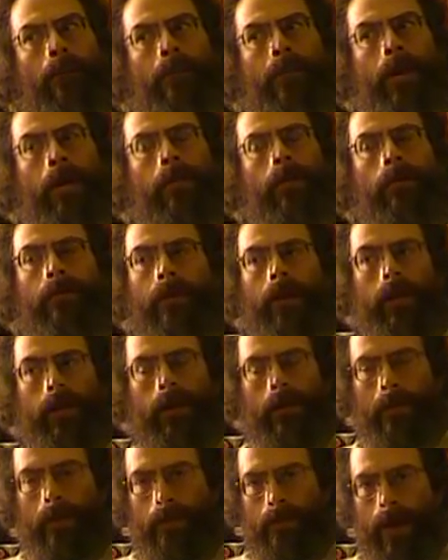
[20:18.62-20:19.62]
people build
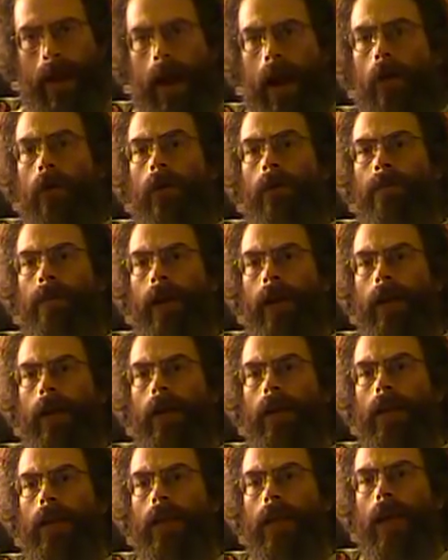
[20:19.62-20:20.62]
up a power
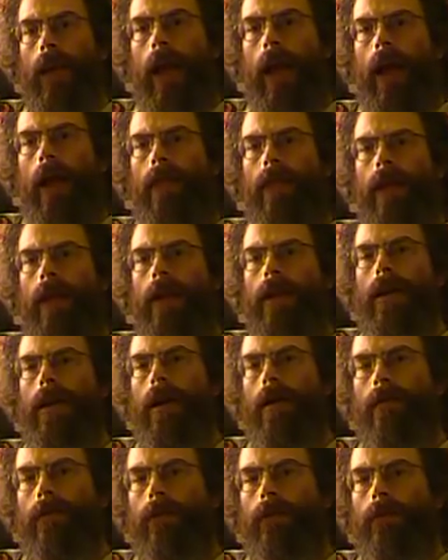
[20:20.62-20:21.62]
base and they
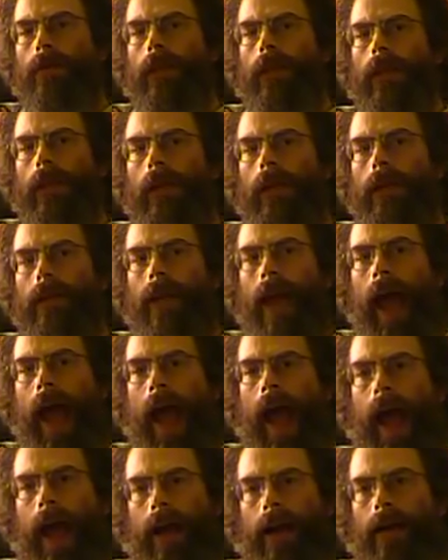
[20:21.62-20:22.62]
never really
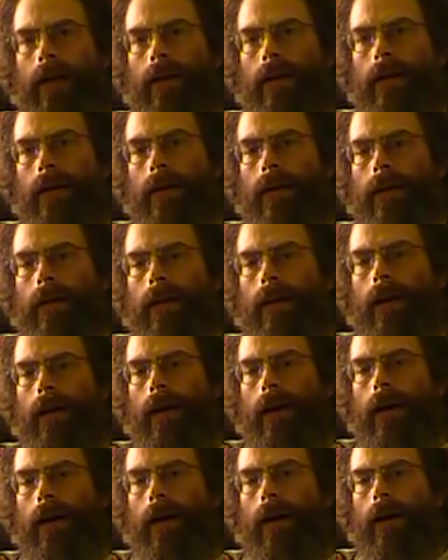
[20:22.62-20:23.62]
attack.
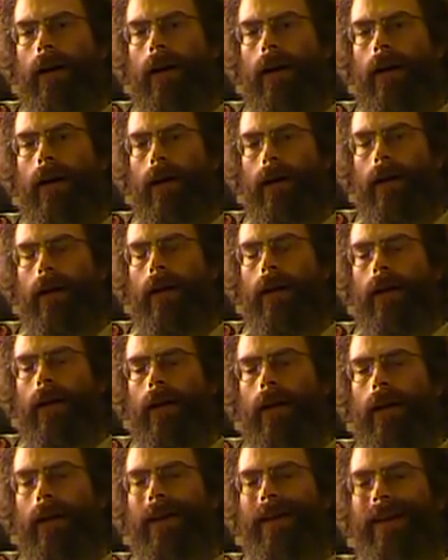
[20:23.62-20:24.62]
Uh,
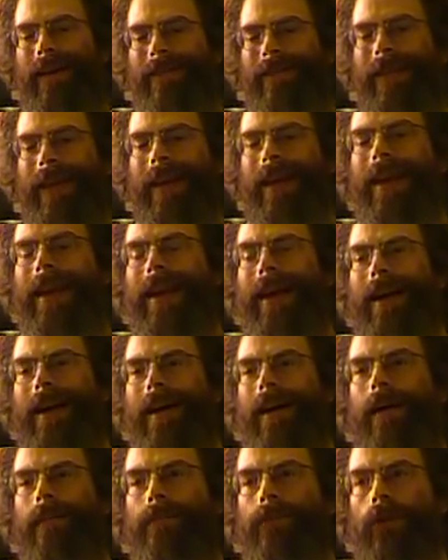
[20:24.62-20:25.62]
if they can't
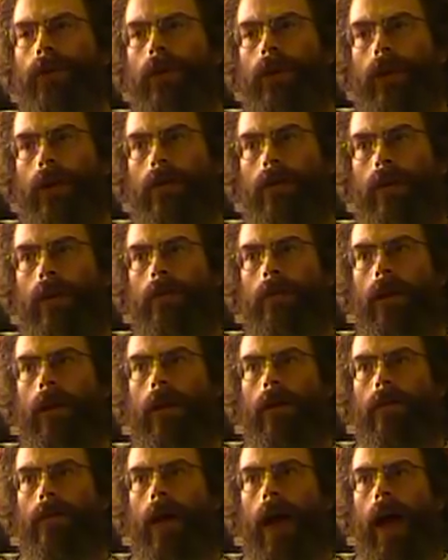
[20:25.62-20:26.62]
come to an agreement
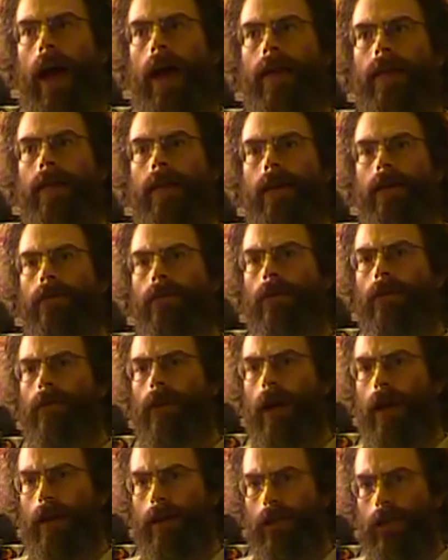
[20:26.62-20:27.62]
of, I think we've
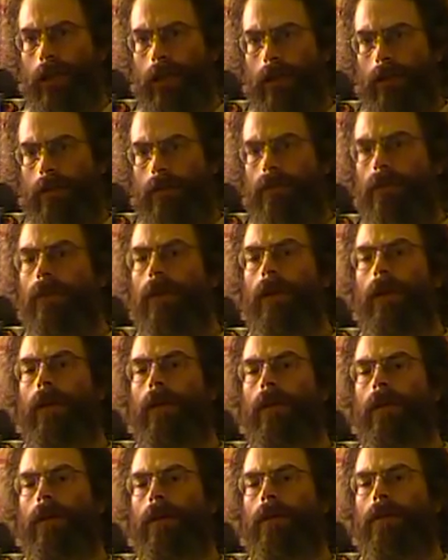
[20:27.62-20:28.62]
got a chance of
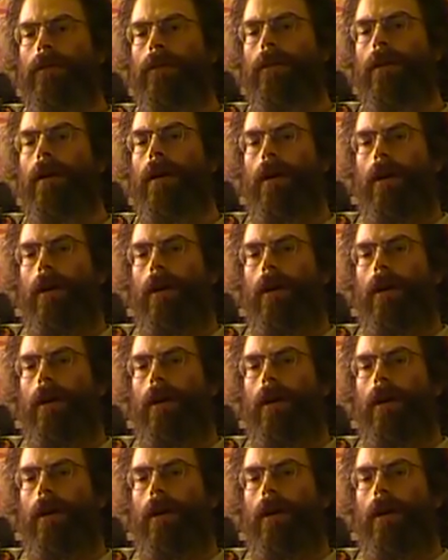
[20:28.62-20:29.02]
winning this,